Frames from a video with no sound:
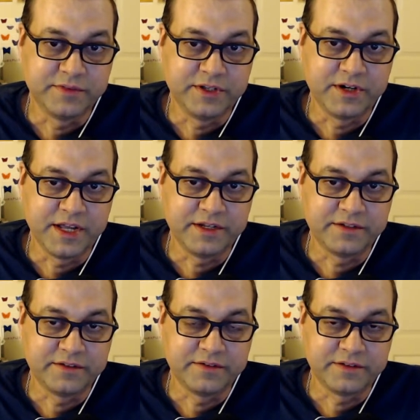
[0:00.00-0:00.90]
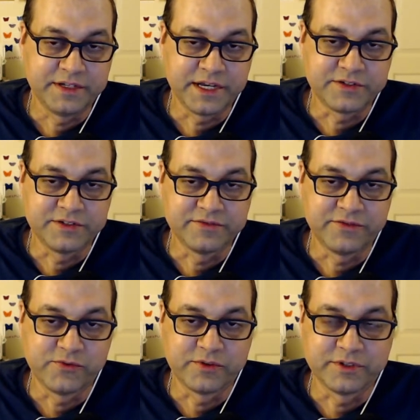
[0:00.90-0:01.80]
internet connection
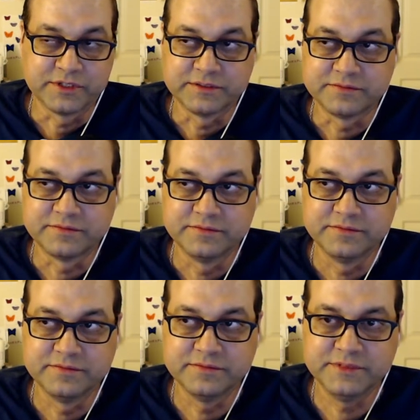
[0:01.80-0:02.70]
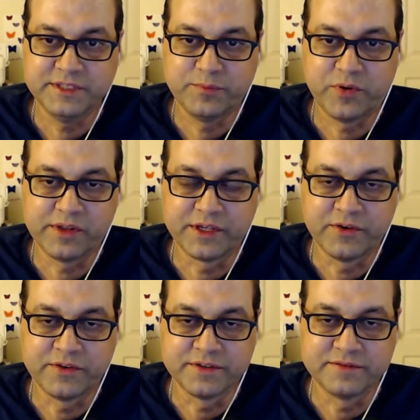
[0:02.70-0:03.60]
for probably
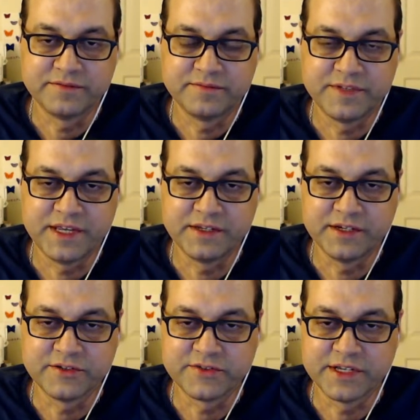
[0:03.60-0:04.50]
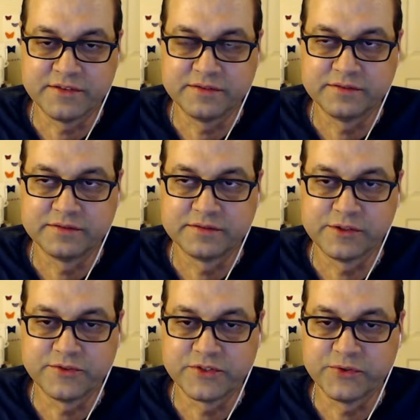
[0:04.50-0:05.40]
going on 10 years now,
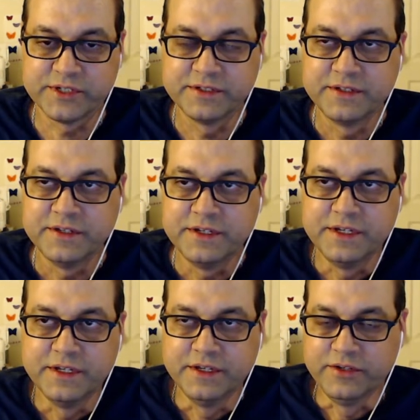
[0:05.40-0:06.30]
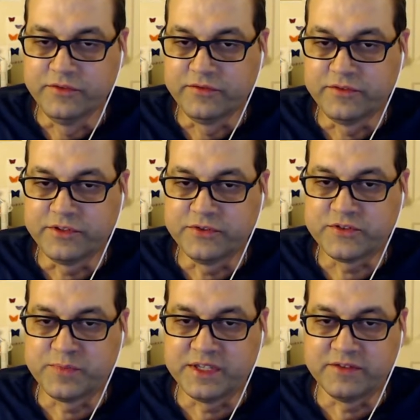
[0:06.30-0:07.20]
close to it. Used
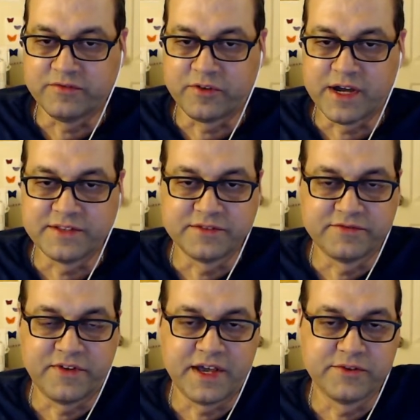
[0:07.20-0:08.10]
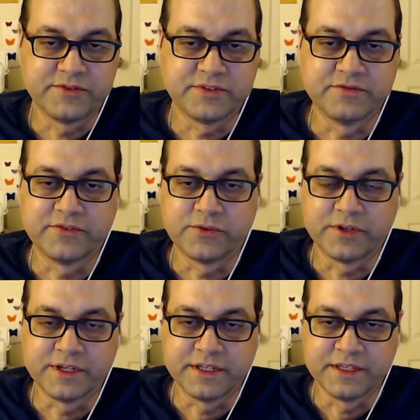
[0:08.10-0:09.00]
to be Verizon Fios in
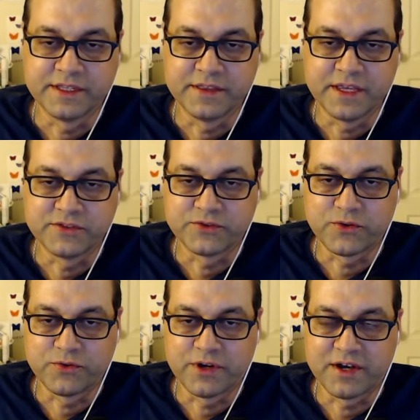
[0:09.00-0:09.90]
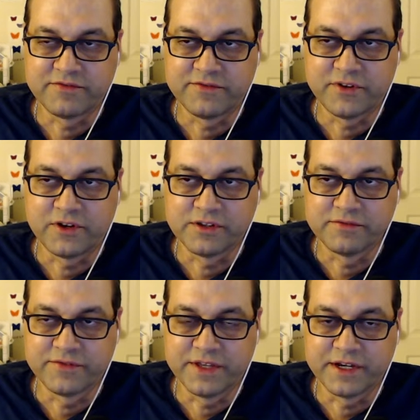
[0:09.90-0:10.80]
Florida, and then they sold off all
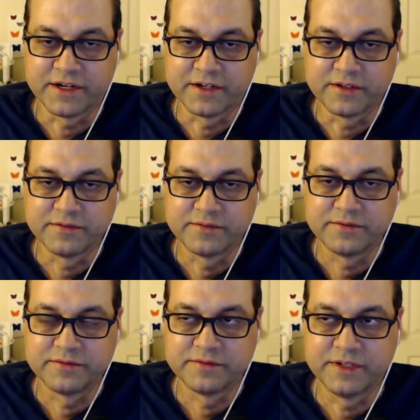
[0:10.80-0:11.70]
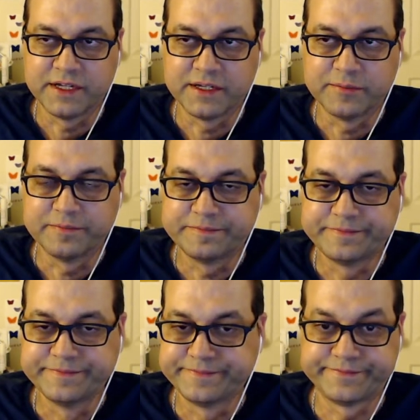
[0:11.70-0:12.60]
of their,
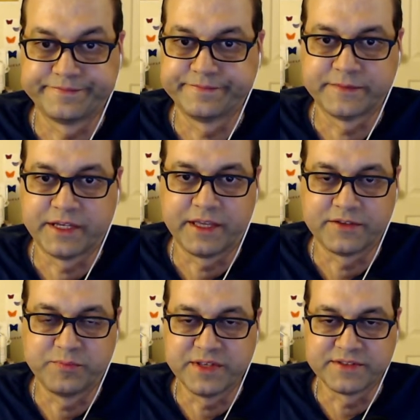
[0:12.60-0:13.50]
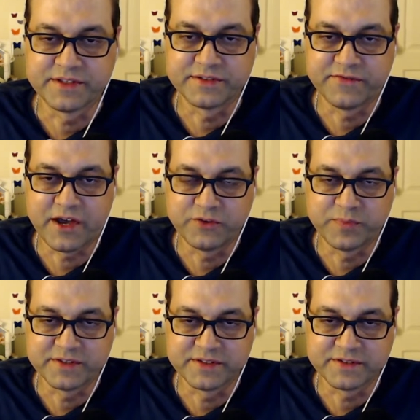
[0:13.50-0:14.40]
I guess, Fios
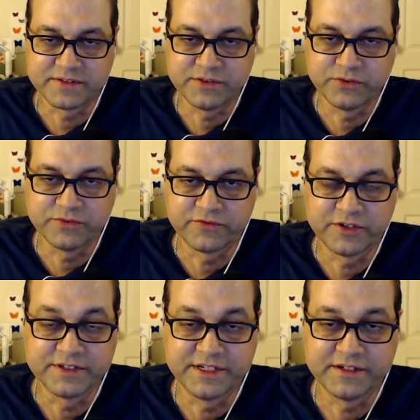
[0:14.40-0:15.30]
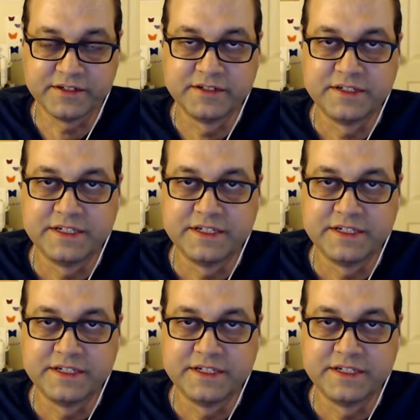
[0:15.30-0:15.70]
business to Frontier.